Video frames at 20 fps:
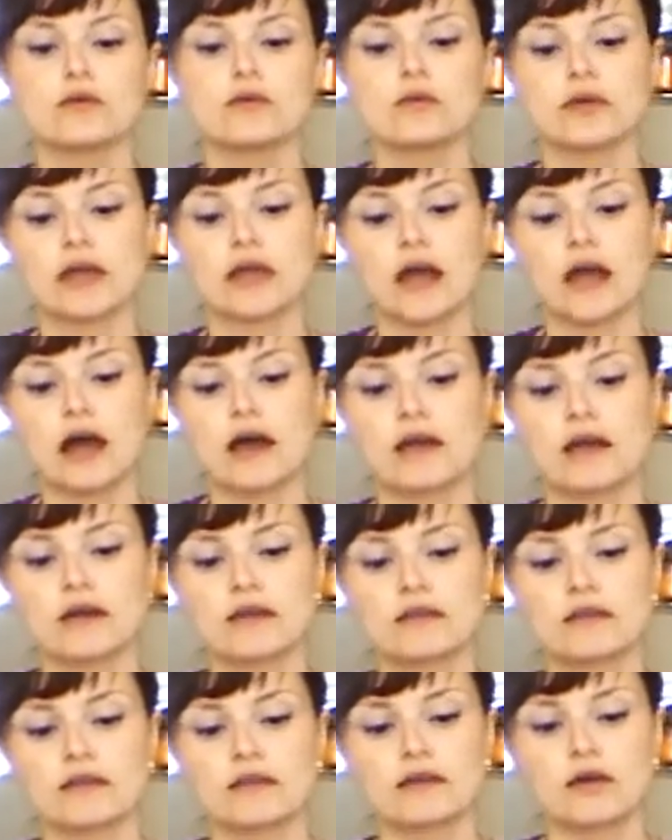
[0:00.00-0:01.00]
We got
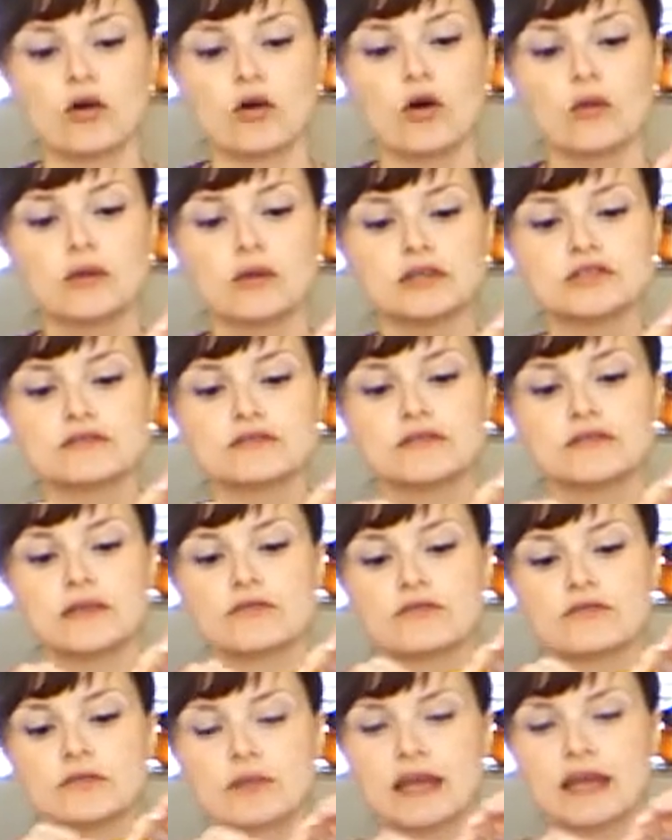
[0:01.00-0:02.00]
a whole bunch of
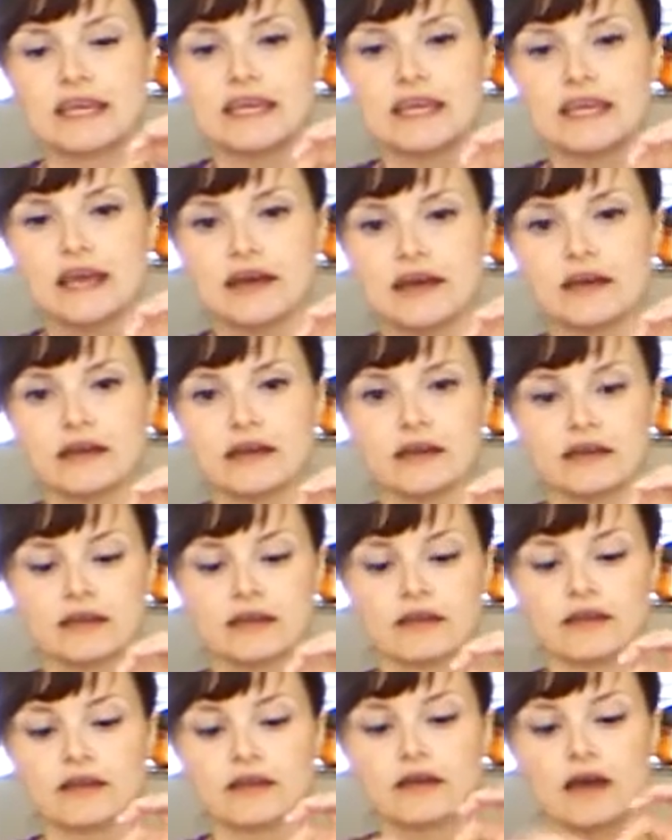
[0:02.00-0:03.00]
them from IKEA,
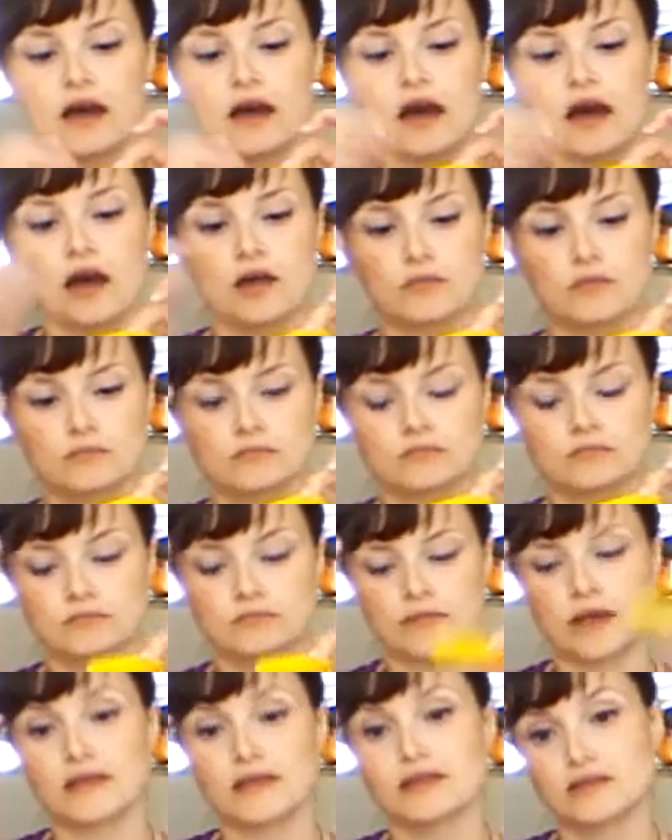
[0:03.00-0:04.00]

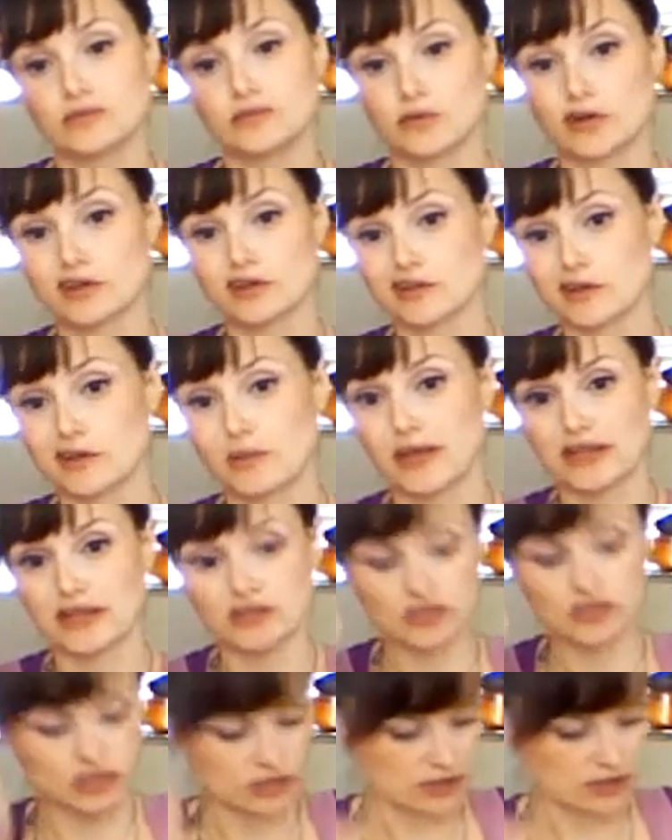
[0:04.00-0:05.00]
and this works in a
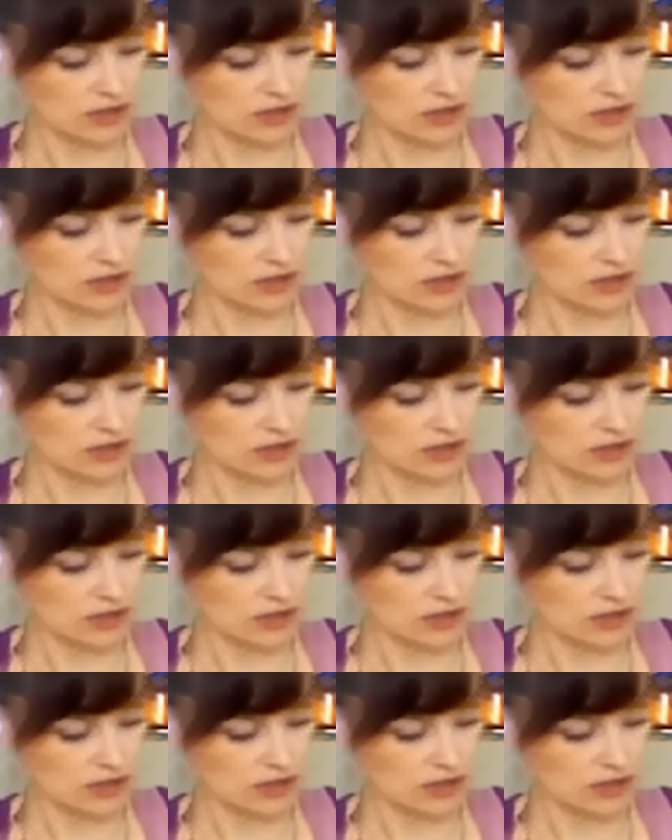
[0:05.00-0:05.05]
pinch.